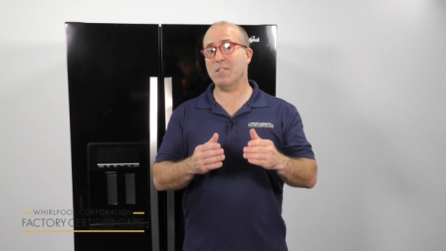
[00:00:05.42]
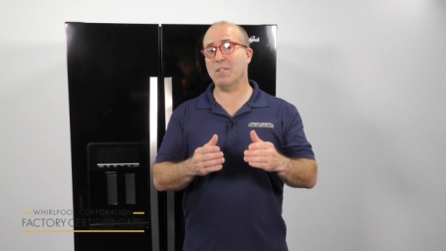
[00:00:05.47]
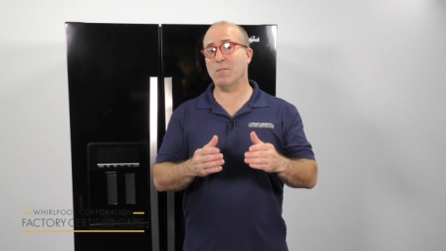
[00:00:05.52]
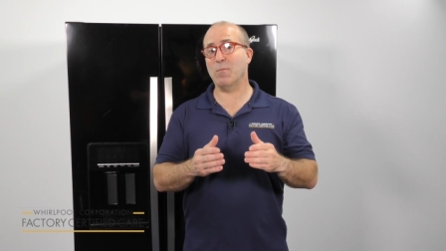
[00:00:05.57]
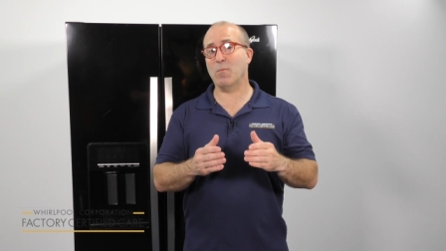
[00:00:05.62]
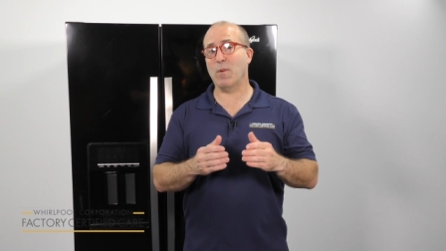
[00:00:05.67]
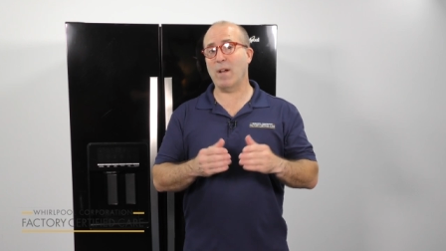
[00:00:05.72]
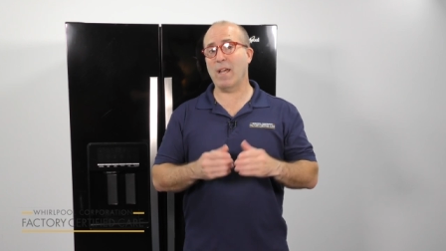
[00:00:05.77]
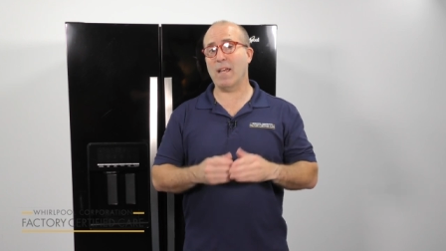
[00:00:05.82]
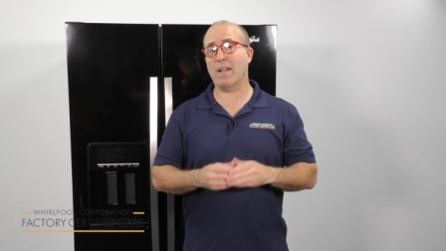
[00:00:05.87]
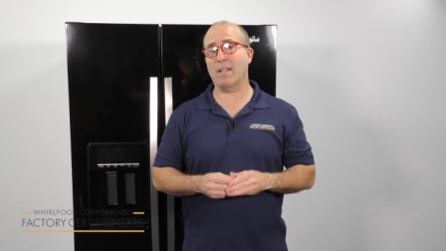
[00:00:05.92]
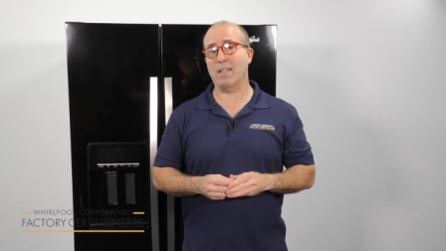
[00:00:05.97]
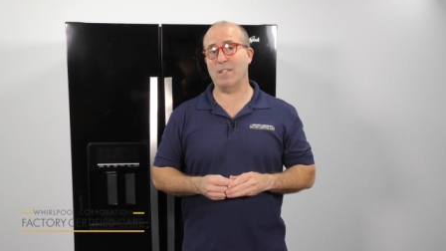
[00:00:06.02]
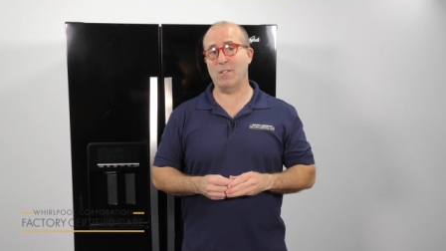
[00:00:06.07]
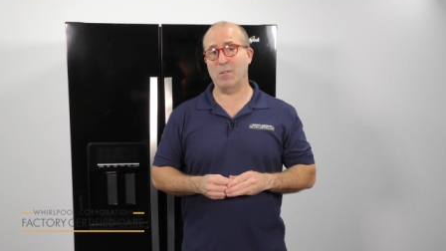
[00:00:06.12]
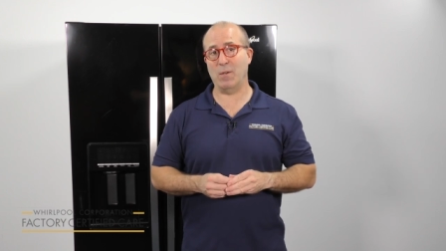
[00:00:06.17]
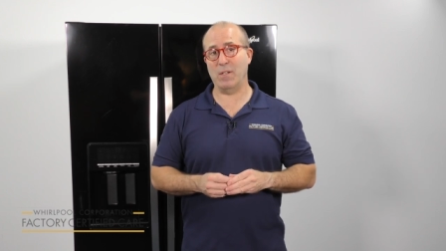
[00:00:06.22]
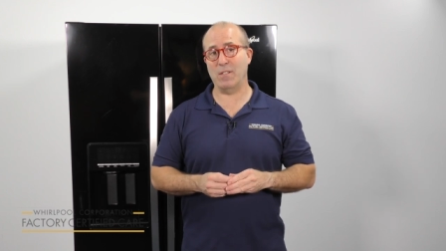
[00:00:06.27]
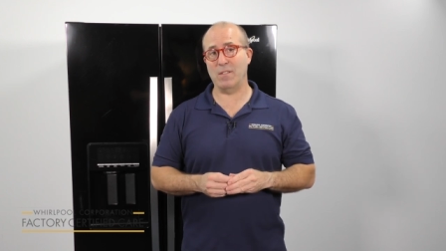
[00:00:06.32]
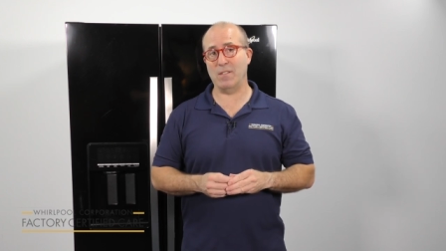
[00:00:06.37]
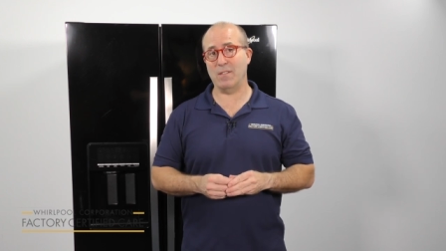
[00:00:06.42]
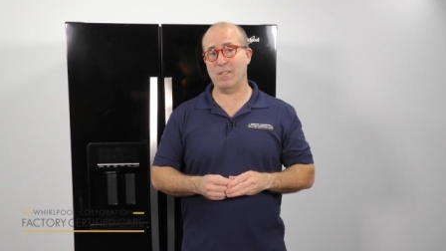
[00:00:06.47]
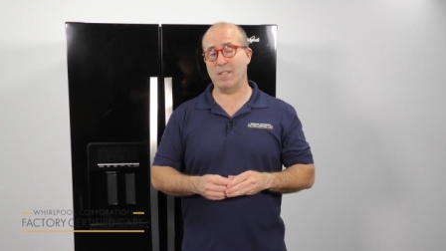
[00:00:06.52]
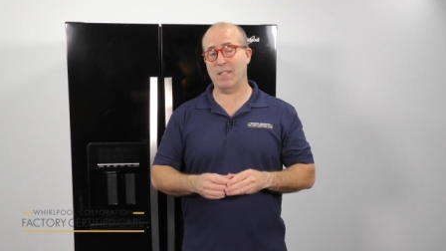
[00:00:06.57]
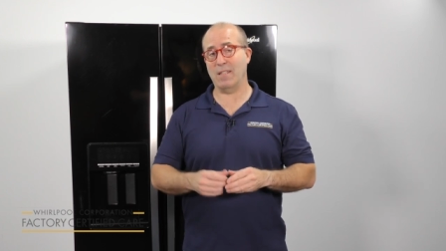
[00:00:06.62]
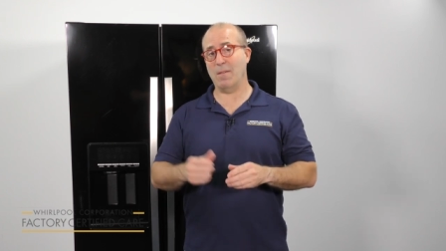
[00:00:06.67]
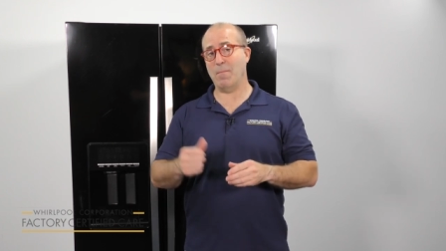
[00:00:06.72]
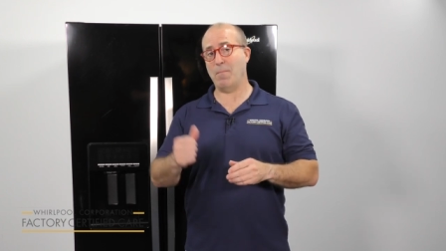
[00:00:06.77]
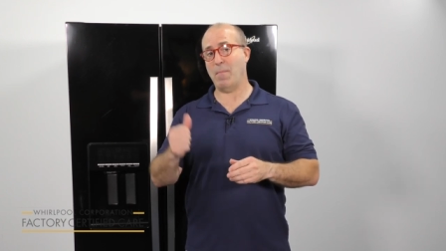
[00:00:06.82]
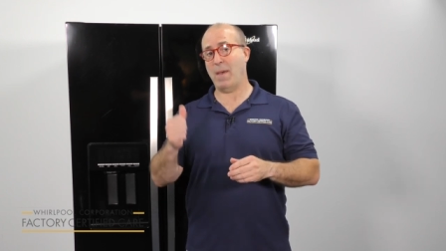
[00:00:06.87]
some rattling noises
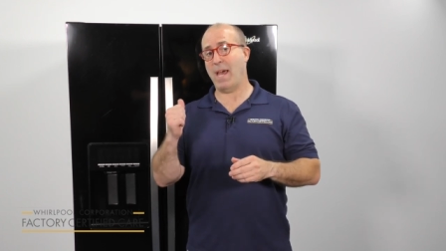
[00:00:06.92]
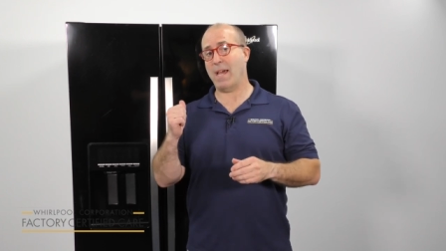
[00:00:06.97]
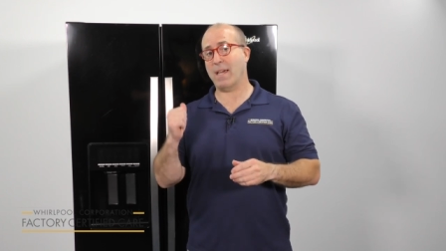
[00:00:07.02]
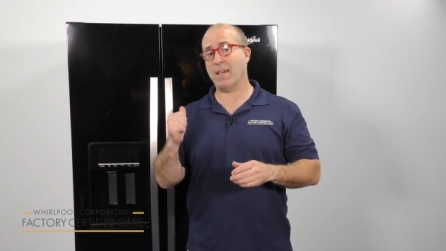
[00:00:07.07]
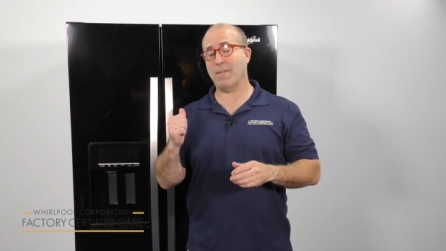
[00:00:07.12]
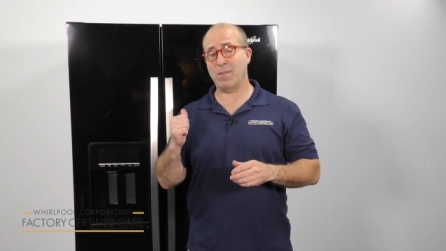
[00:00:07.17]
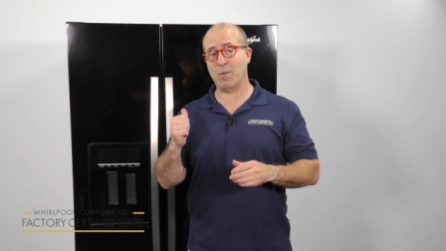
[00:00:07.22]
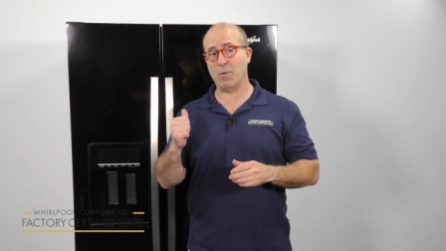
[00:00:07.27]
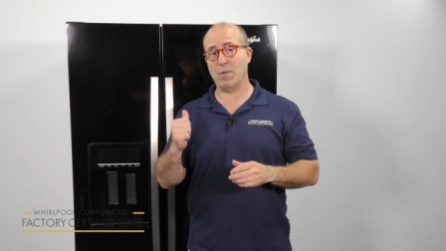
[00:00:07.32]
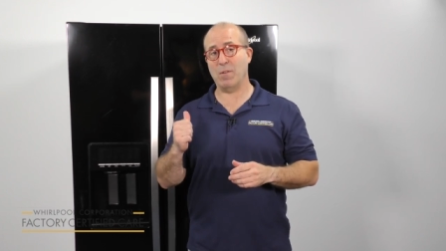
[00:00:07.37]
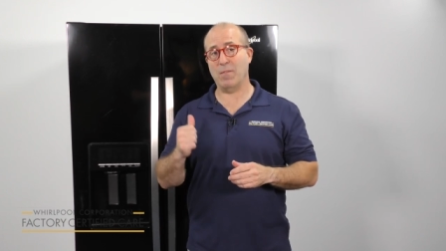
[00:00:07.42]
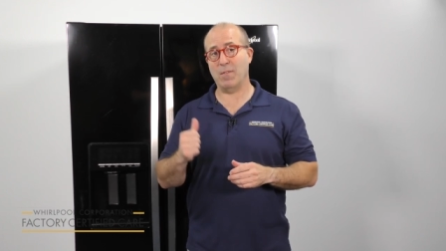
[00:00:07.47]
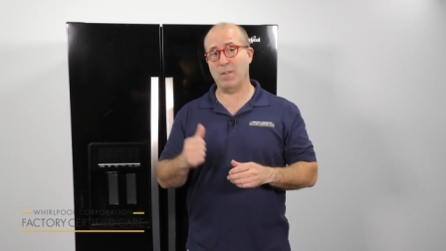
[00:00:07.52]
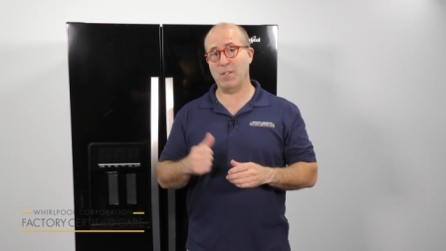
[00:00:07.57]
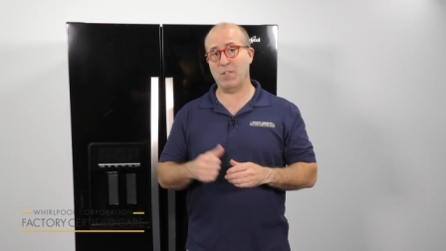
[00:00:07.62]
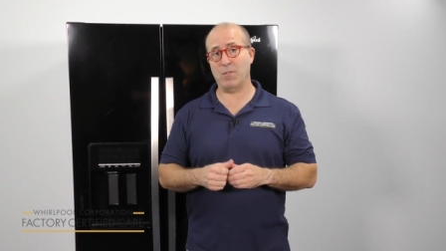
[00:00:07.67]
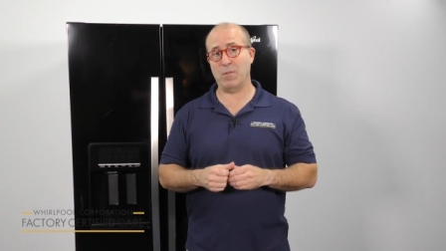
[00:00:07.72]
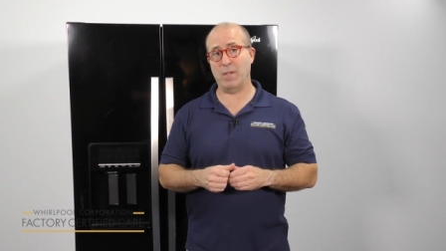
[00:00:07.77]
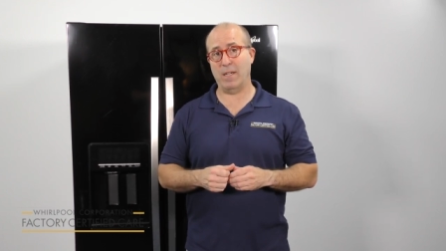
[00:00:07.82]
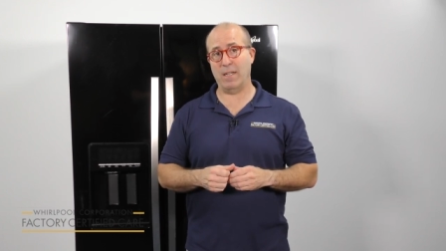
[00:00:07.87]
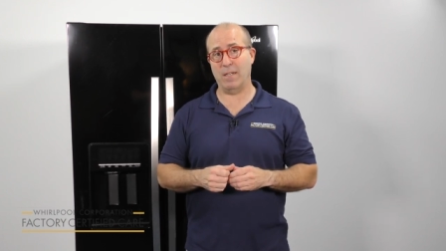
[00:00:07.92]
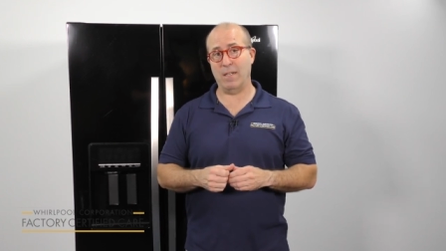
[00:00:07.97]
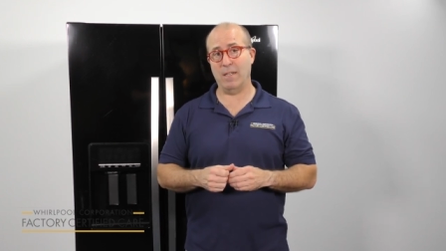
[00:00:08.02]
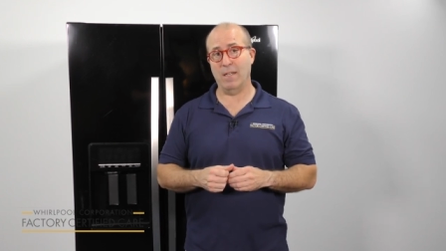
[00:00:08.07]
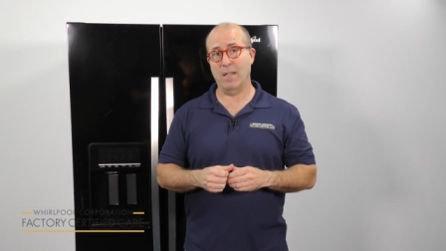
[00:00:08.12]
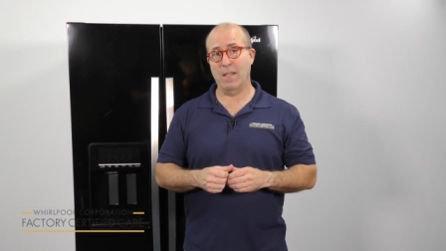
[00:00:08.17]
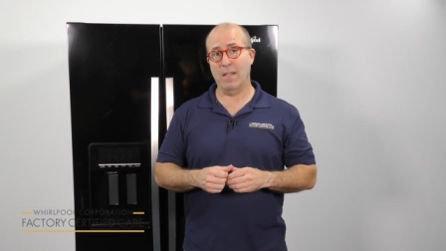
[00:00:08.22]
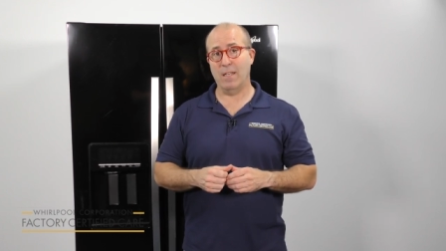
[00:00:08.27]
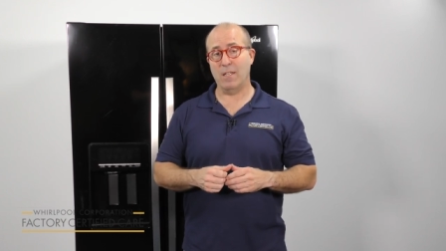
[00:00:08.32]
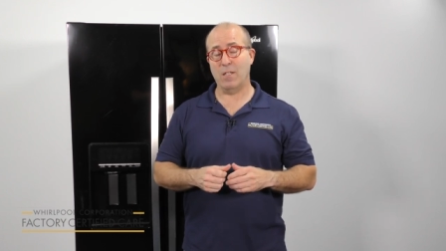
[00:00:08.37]
on the back of your
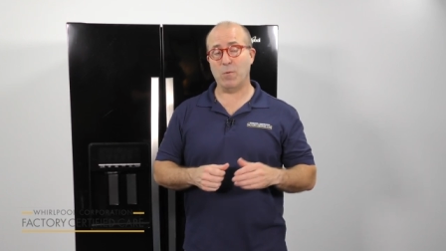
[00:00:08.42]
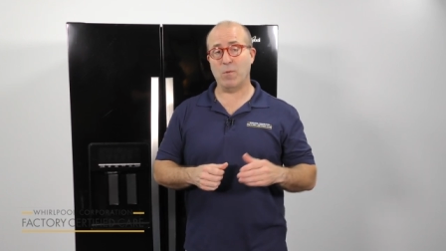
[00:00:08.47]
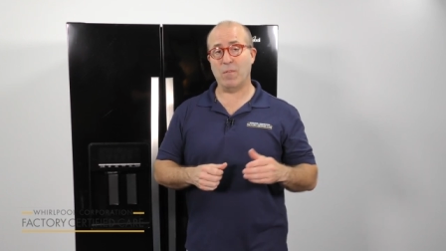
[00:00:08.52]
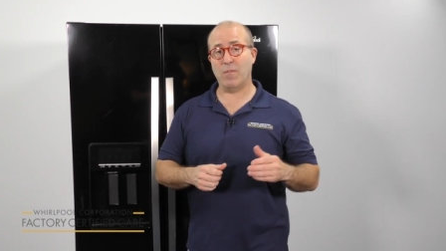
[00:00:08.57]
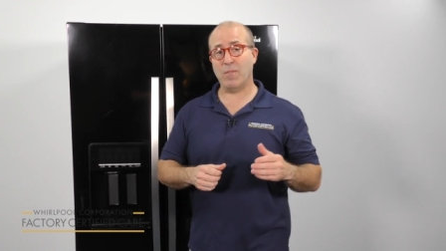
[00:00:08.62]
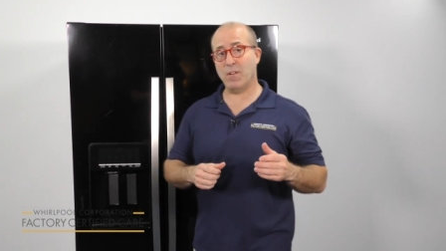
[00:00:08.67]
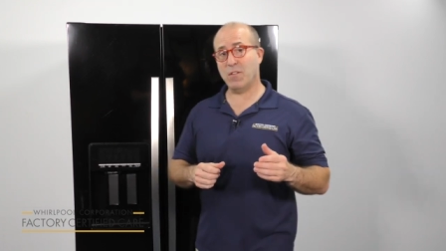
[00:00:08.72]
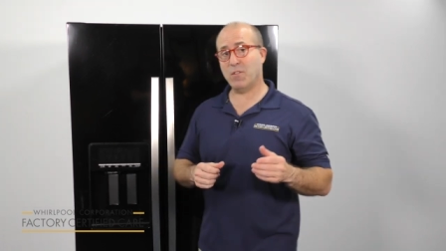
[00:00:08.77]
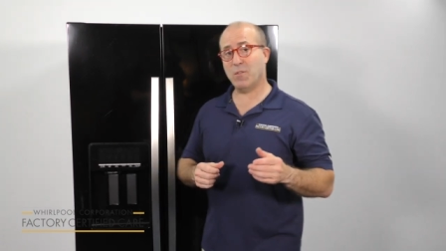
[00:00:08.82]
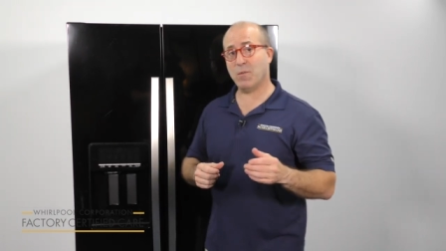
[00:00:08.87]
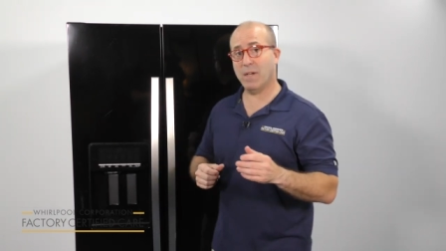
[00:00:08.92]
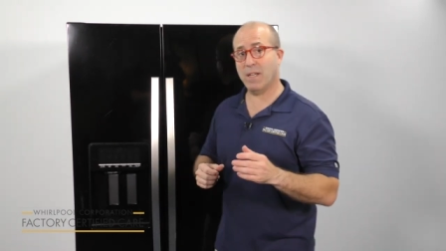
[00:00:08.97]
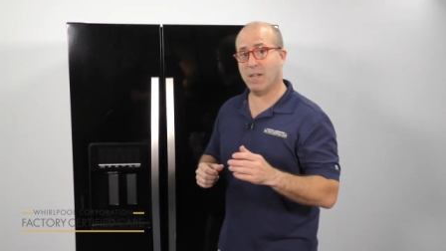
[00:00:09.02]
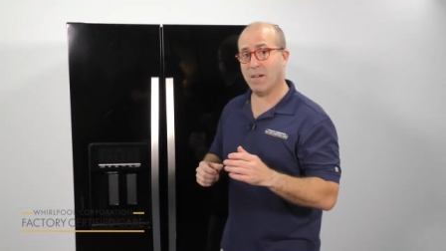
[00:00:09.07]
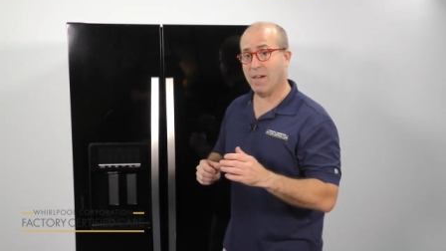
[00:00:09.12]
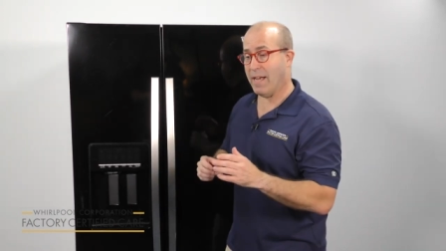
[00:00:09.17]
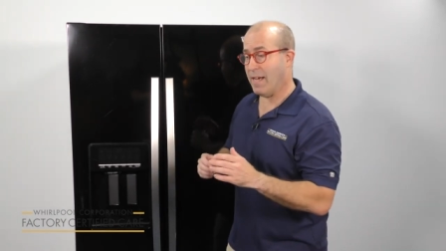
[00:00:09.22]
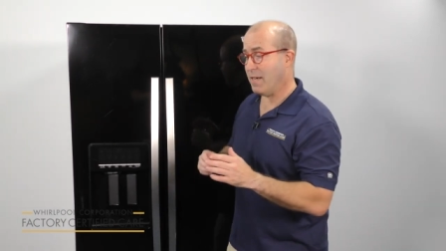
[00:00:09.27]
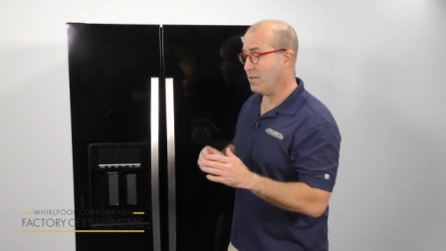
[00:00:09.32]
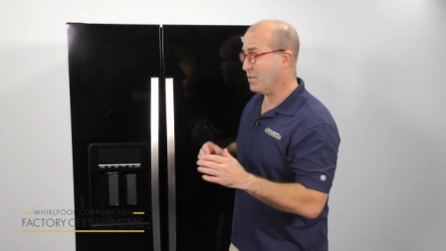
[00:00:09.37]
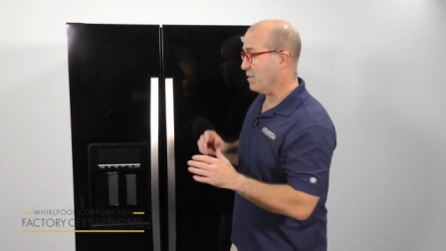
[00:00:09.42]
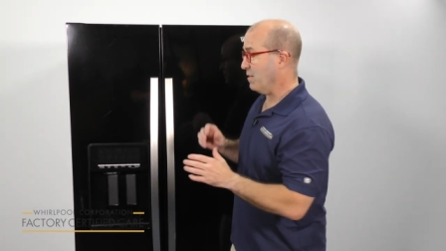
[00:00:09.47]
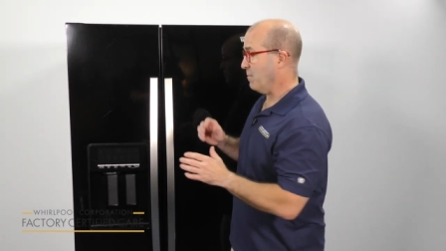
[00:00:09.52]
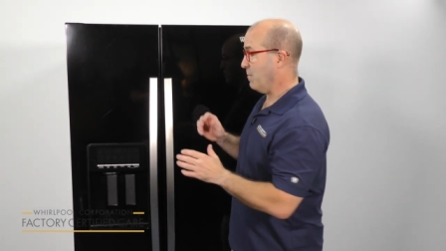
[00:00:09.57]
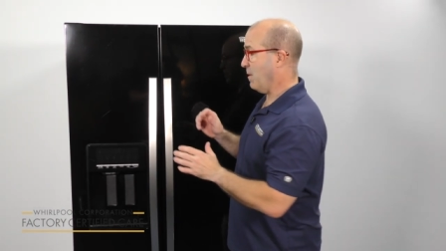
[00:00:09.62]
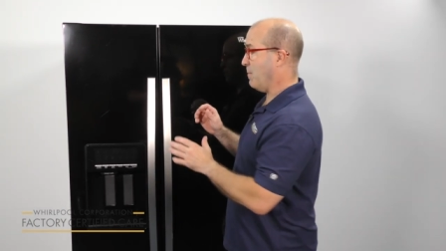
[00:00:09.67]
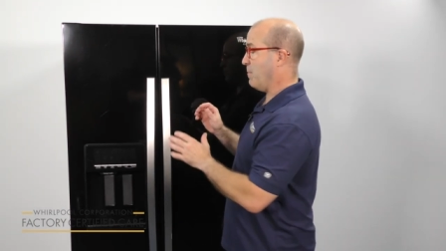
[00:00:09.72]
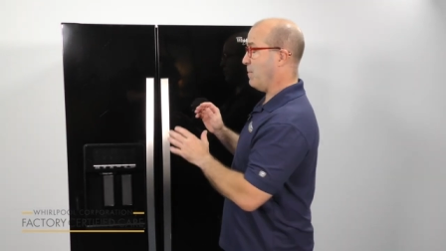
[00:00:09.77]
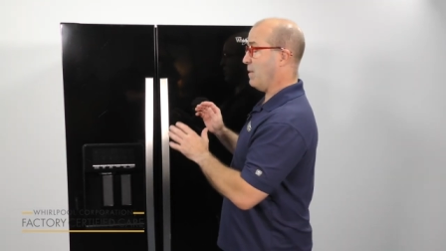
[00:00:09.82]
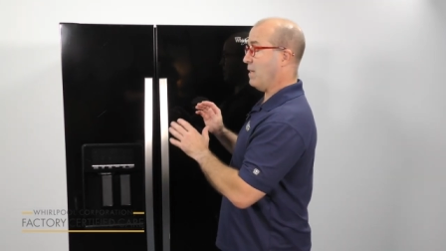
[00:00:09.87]
refrigerator, your refrigerator actually
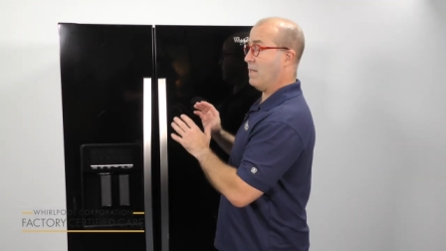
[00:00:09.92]
might be